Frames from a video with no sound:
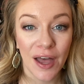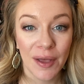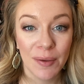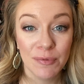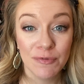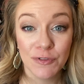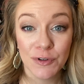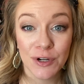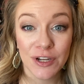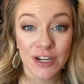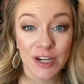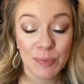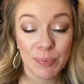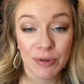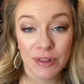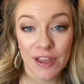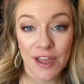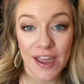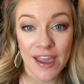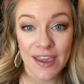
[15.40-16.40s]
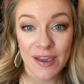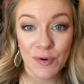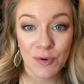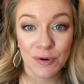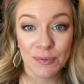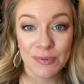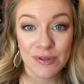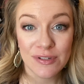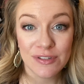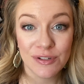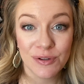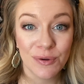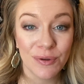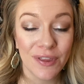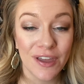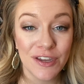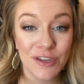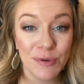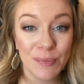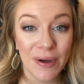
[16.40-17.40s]
for any play or musical
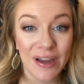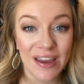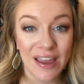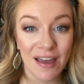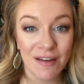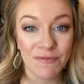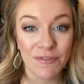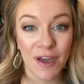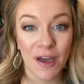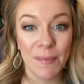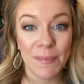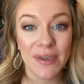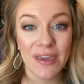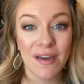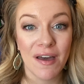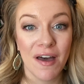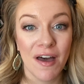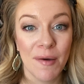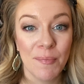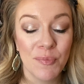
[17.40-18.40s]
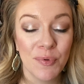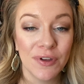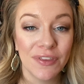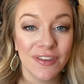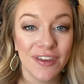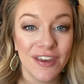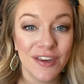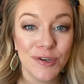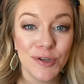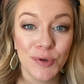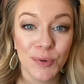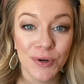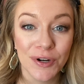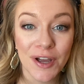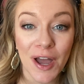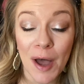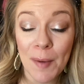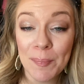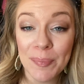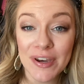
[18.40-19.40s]
that you might have coming up within your
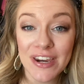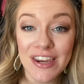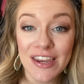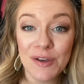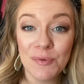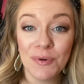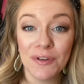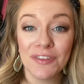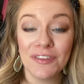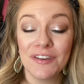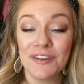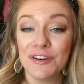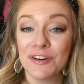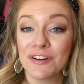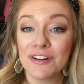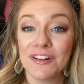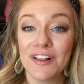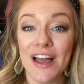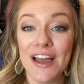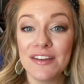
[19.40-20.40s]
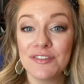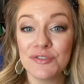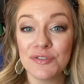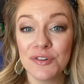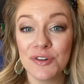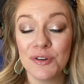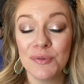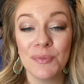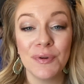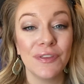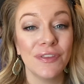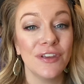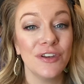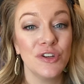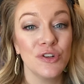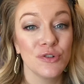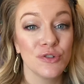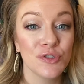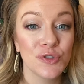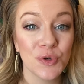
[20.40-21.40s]
company, within your classroom, within
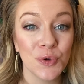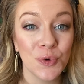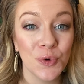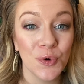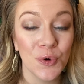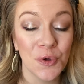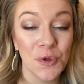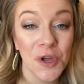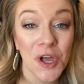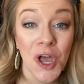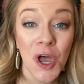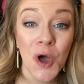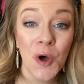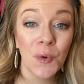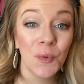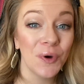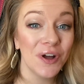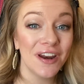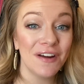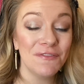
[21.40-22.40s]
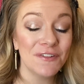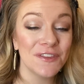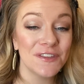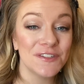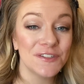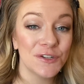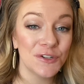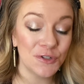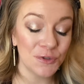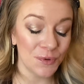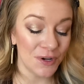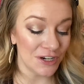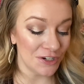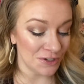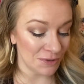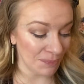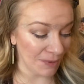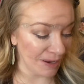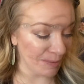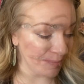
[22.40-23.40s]
your school, whatever the
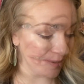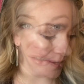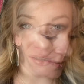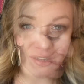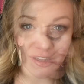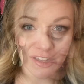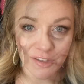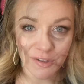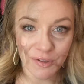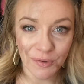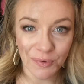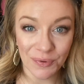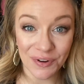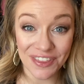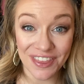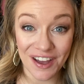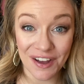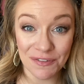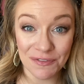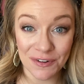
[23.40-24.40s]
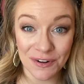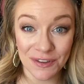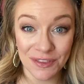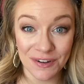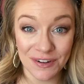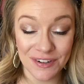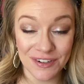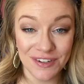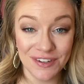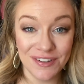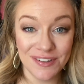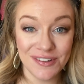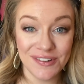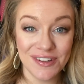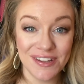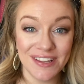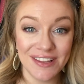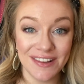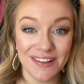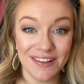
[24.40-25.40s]
situation may be. Without further ado,
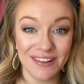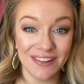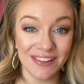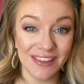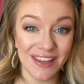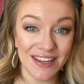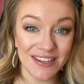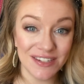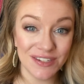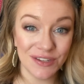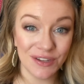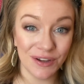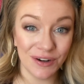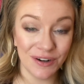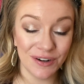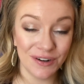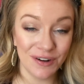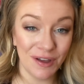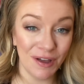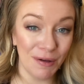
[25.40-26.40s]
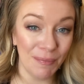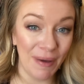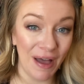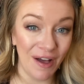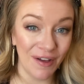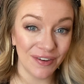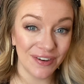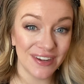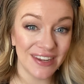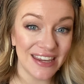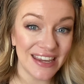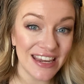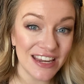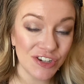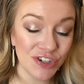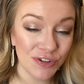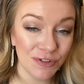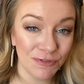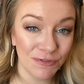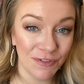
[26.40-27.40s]
let's learn about
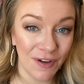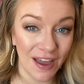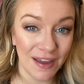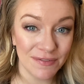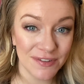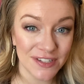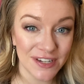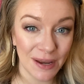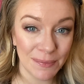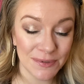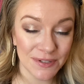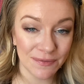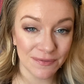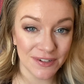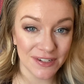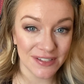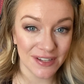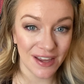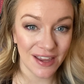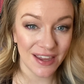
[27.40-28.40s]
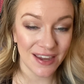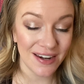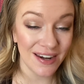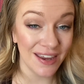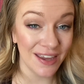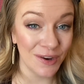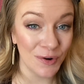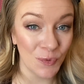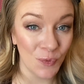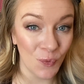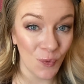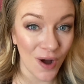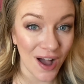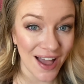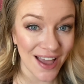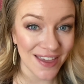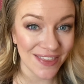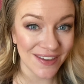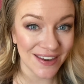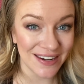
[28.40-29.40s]
each 5 steps of design and
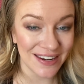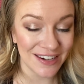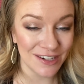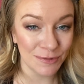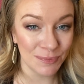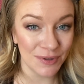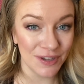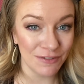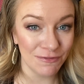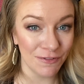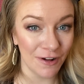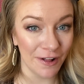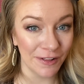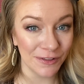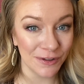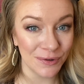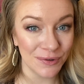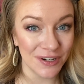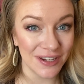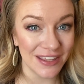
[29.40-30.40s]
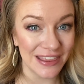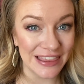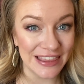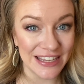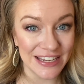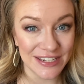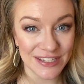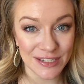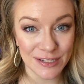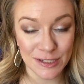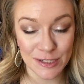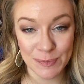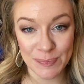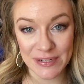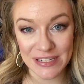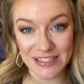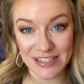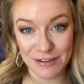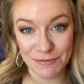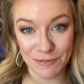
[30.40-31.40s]
why they need to be followed in this
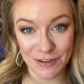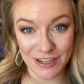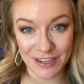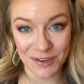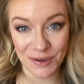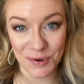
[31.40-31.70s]
specific